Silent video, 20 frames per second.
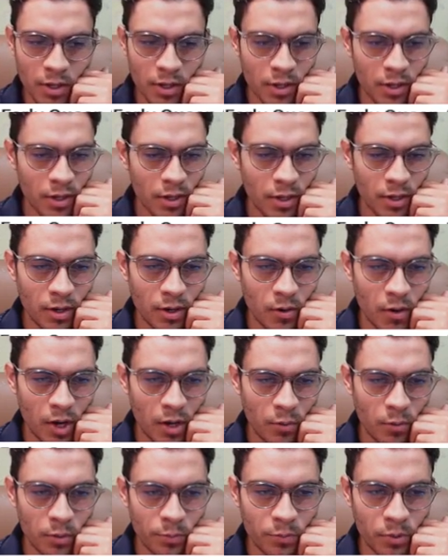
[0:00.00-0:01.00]
Now I
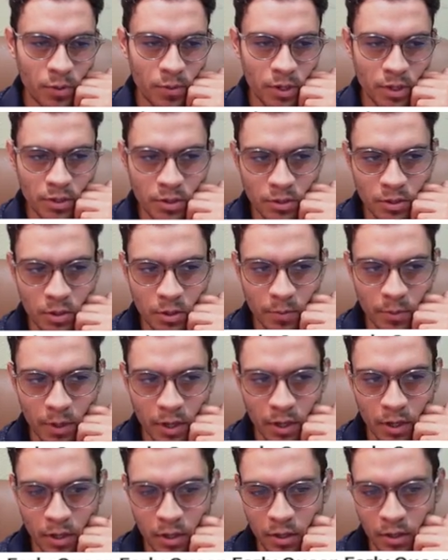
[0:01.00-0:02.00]
would probably just go
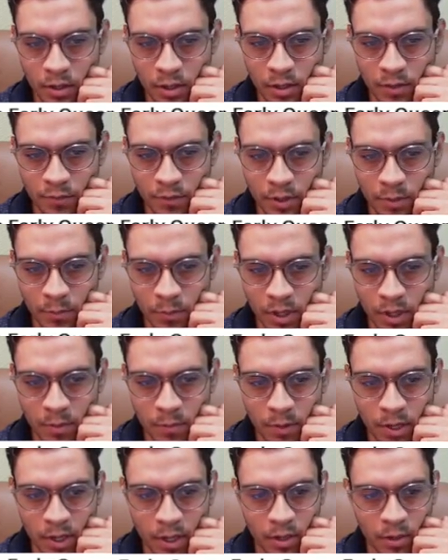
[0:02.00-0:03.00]
back if I'm playing
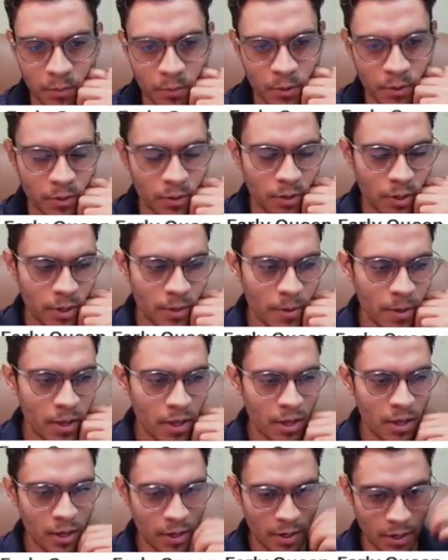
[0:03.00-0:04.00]
black, but okay.
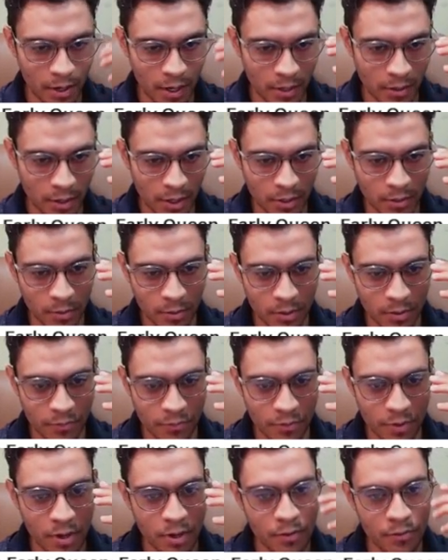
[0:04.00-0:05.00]
Knight takes on
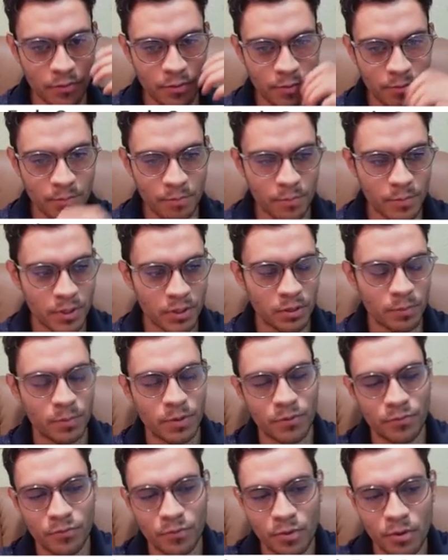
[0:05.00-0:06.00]
e5, bishop
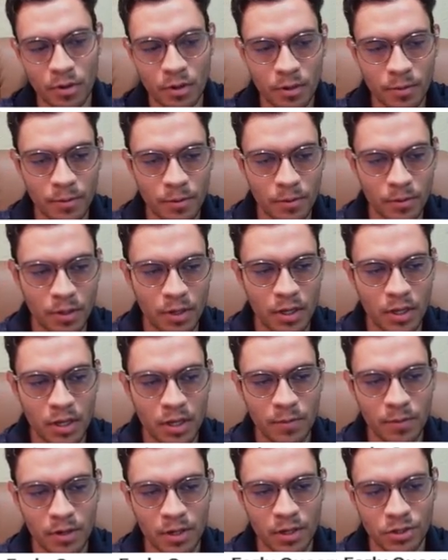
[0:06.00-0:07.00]
e4. Okay,
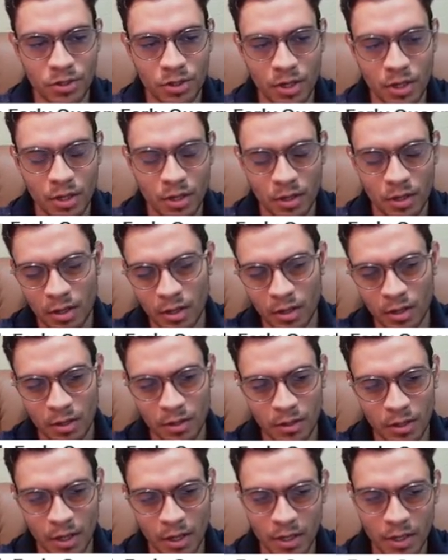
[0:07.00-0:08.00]
given a check.
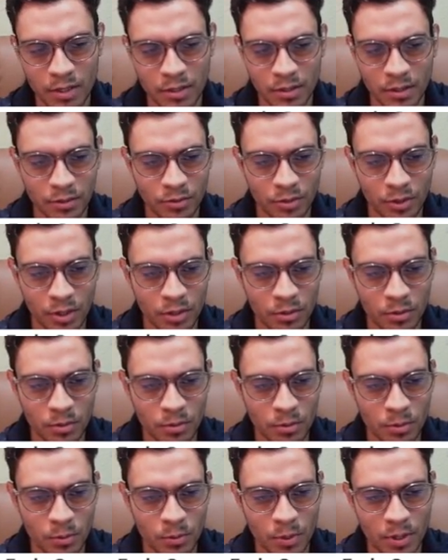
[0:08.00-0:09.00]
I guess they're trying
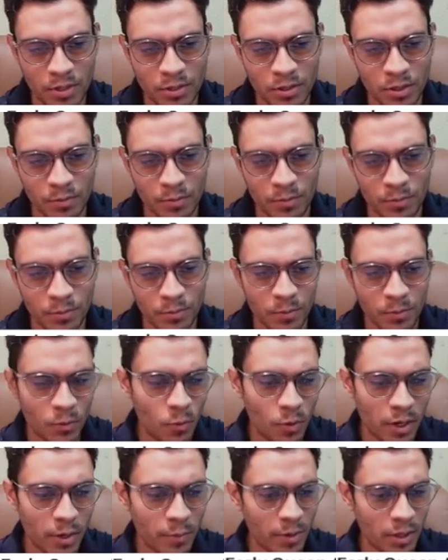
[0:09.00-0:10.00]
to win some
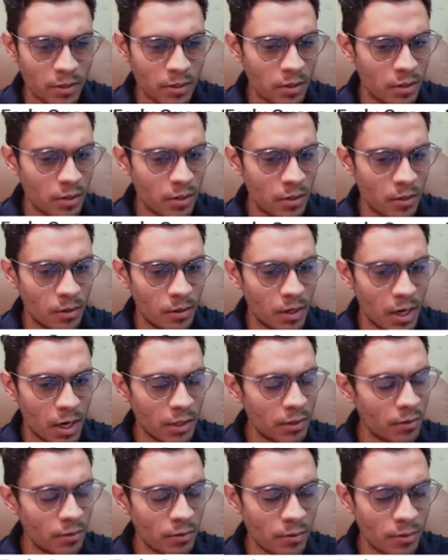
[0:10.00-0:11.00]
quick material. I
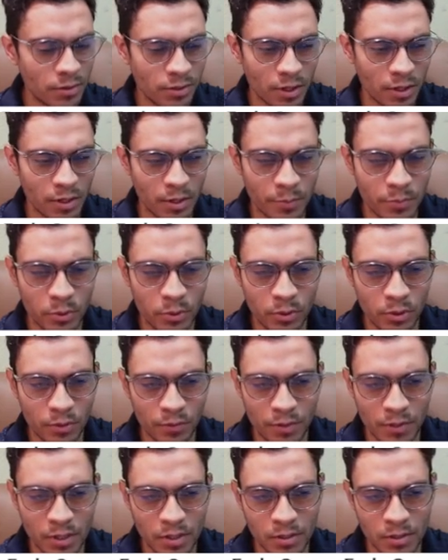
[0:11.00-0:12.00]
don't understand the point of
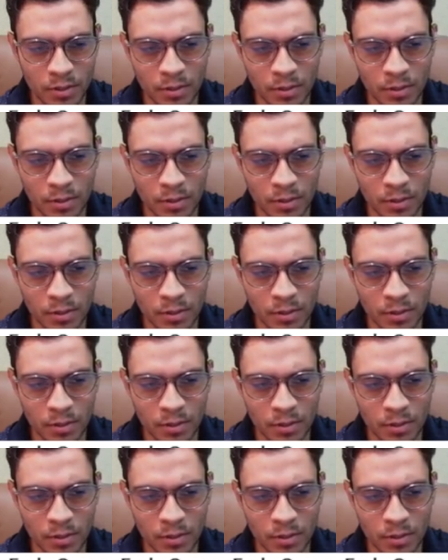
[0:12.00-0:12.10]
this.